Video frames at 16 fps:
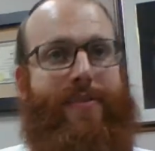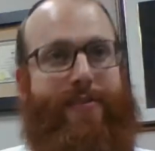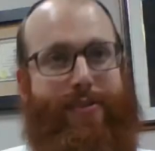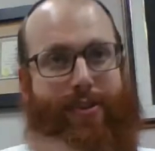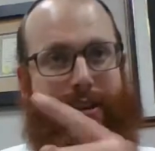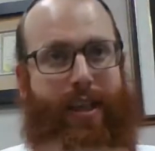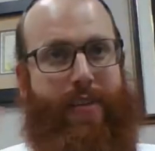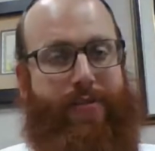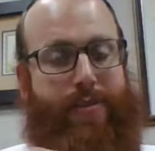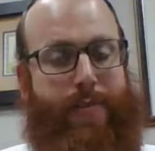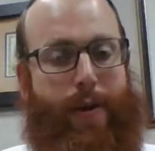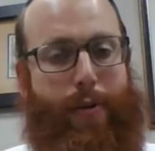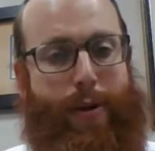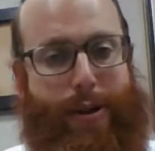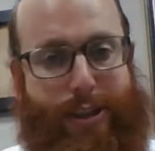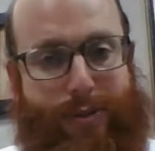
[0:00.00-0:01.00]
Your left, by the
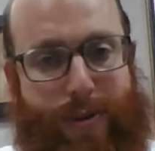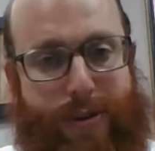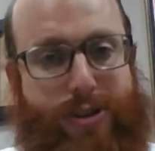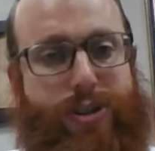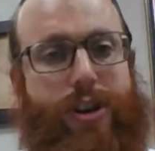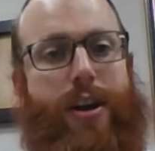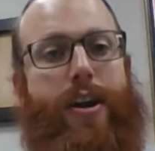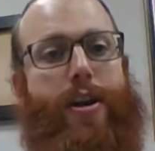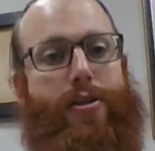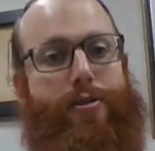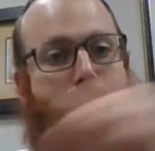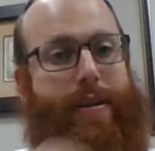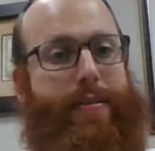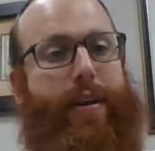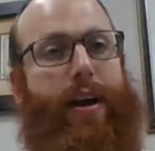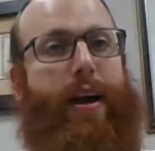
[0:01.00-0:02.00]
way, you switch
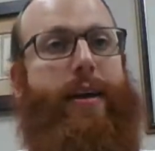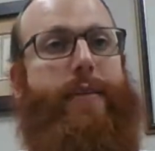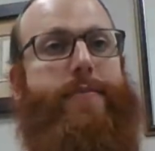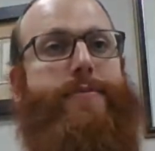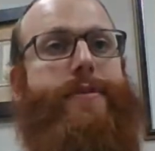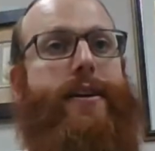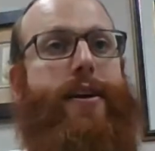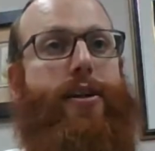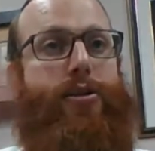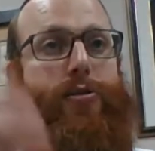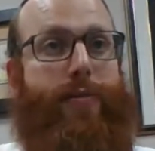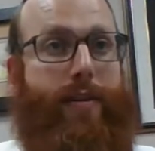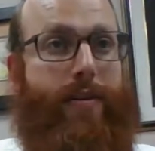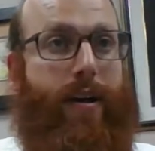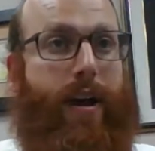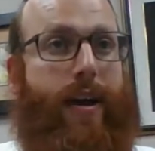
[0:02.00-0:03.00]
3 times,
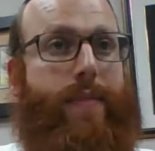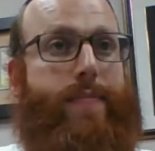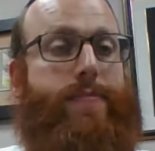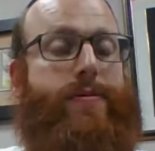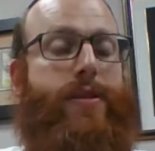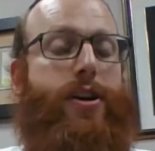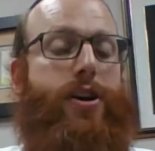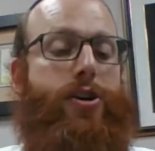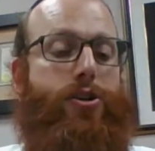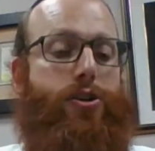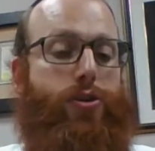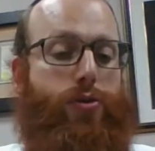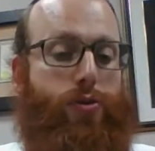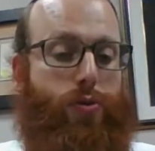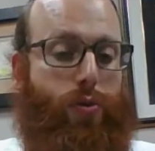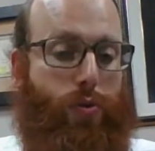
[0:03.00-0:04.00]
3 times.
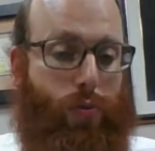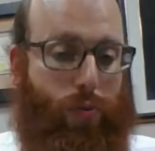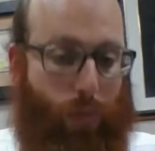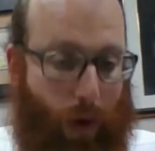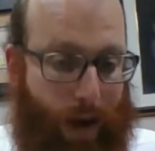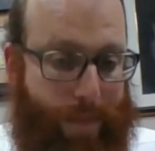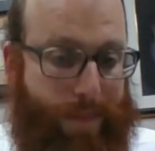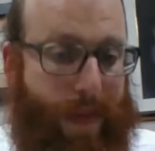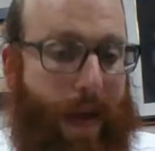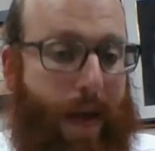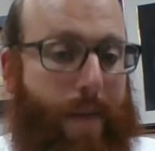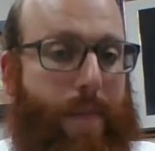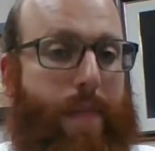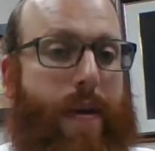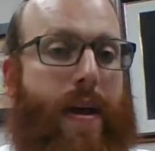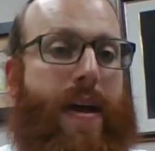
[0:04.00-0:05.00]
You wipe
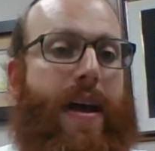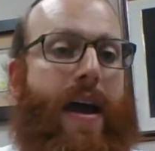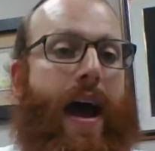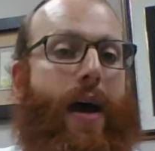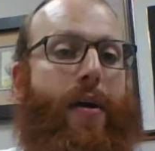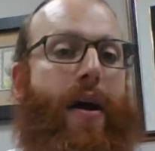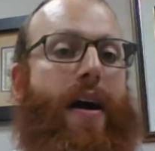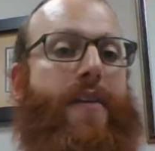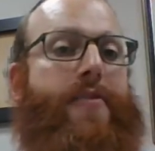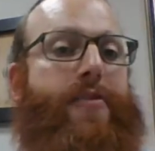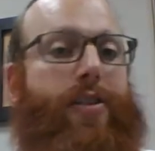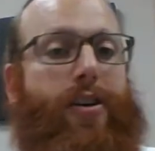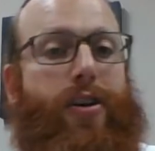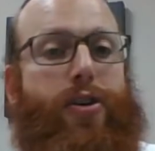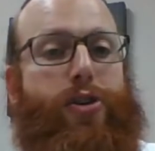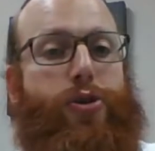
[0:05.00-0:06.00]
them.
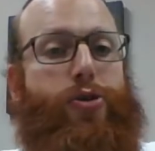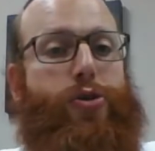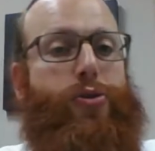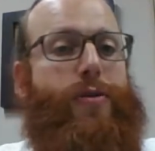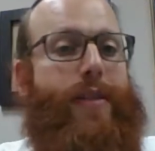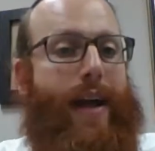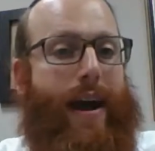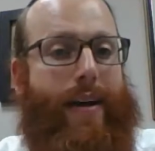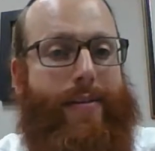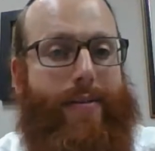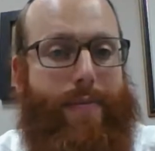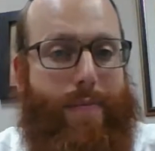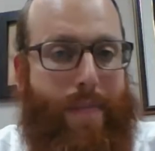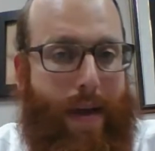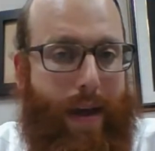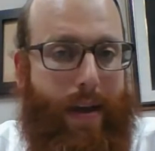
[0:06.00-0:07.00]
However, you do not
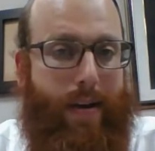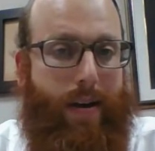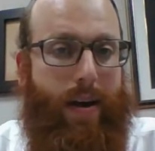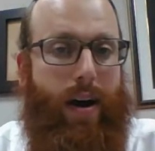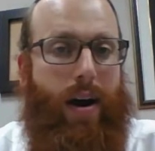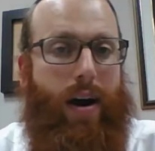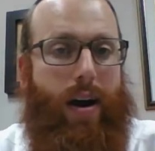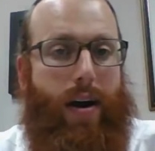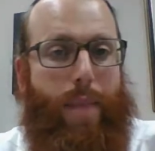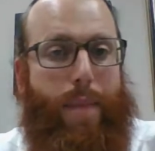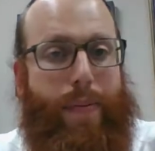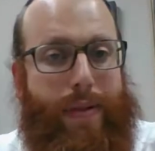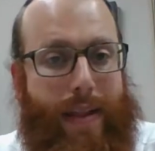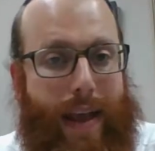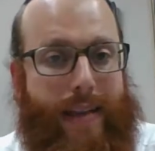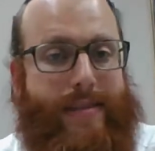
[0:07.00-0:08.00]
make a
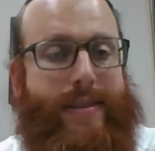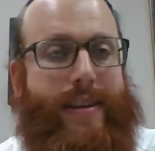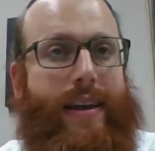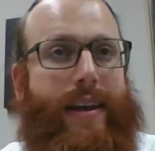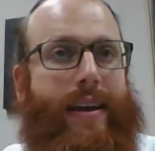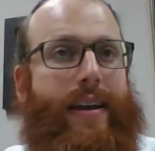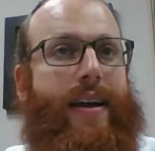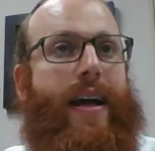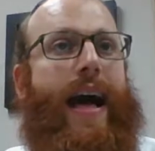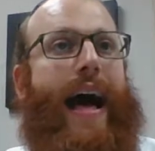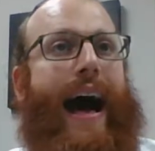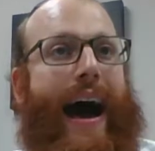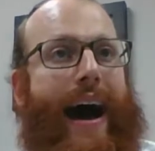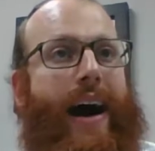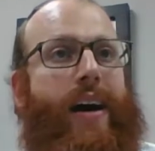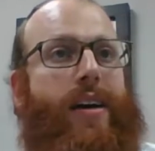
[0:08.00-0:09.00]
blessing
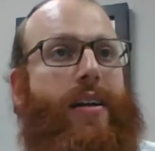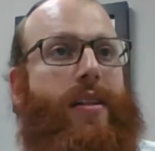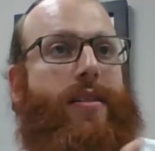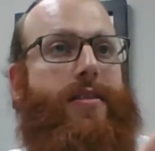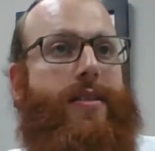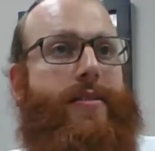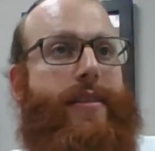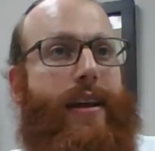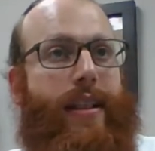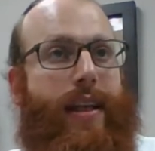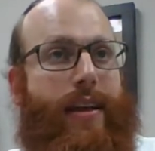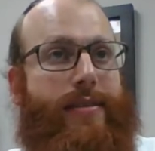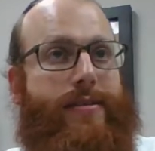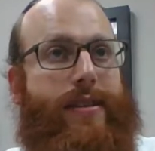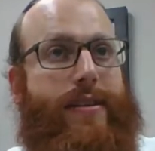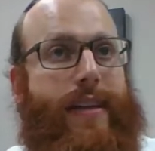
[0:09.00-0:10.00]
al
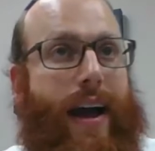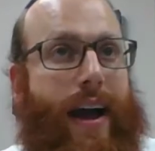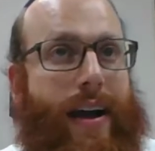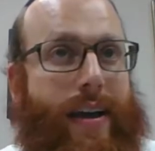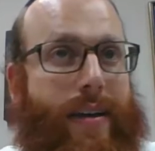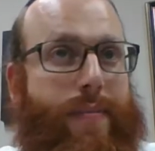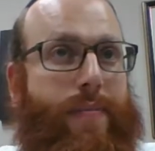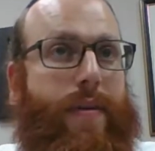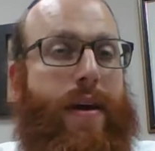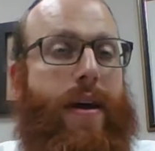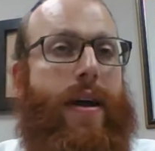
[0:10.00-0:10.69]
netilas yadayim